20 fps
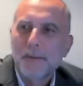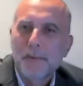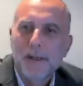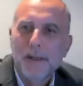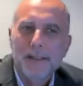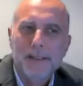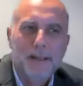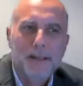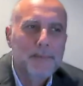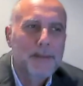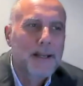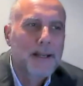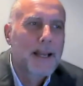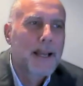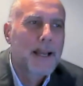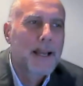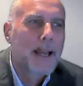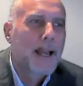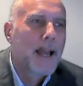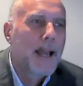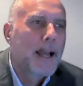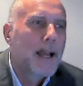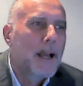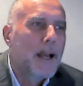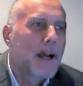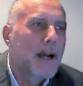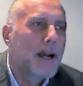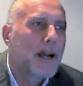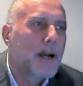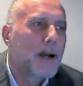welcome.
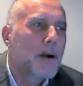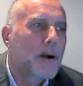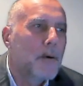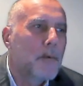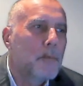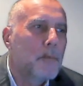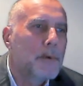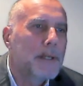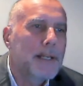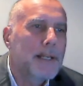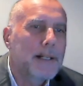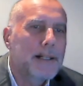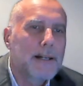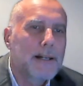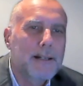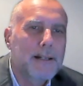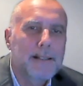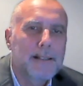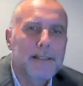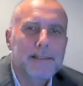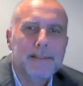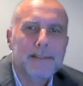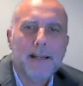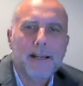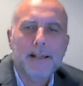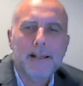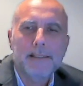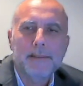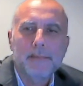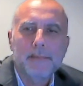We're gonna
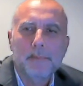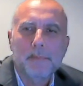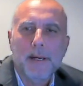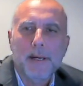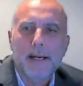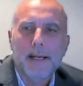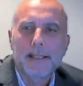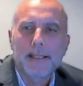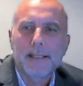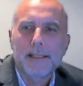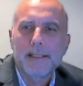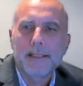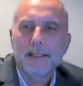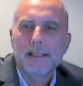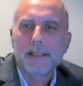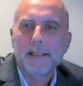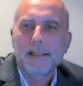start by